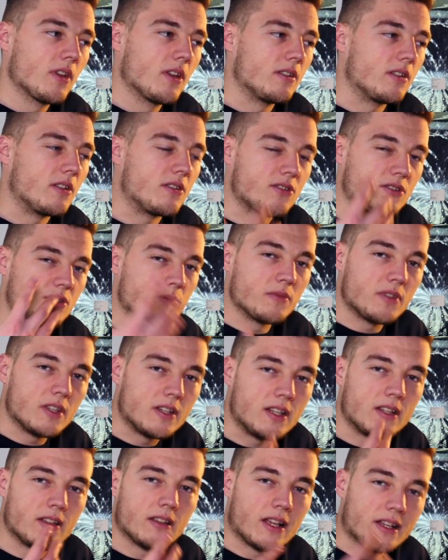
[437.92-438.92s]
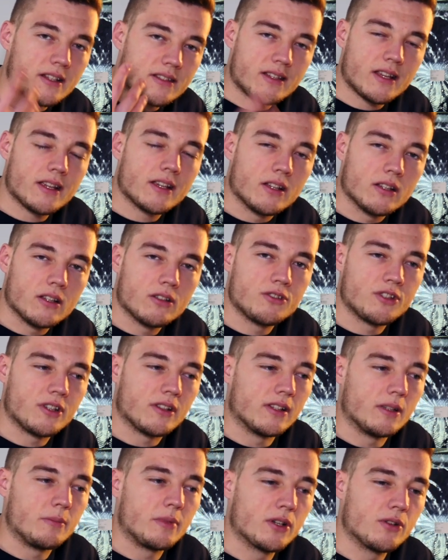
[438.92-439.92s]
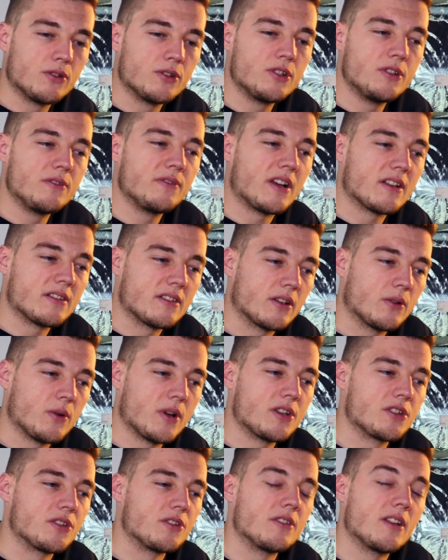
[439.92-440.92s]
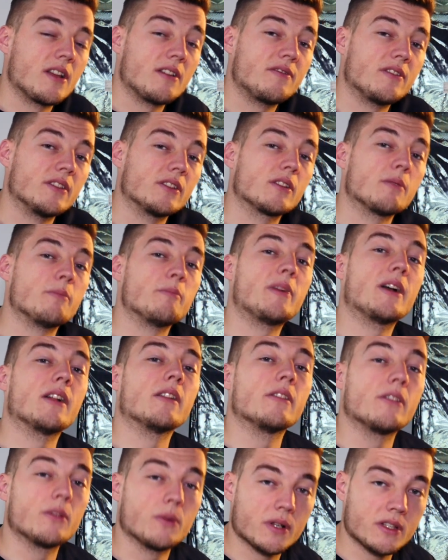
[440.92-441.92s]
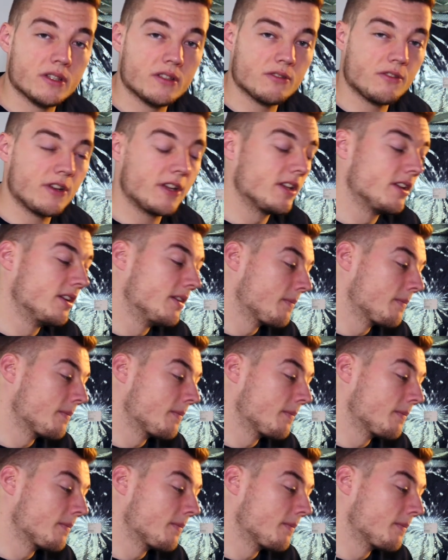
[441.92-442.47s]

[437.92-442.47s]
there's something like psychologically, because you've asked a question, they feel compelled to answer it.